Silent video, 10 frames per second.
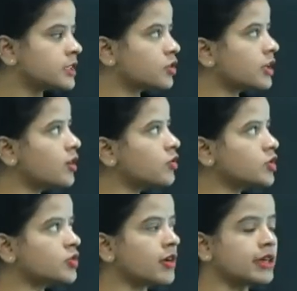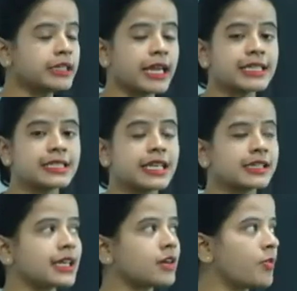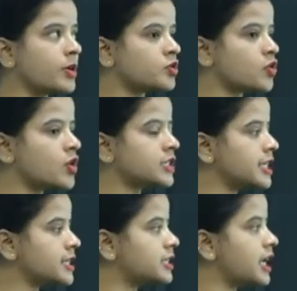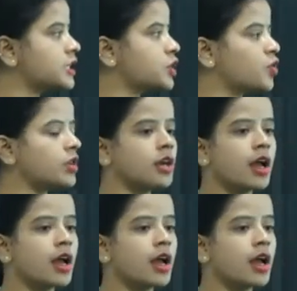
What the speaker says: So now goes to our next general common sources, that's your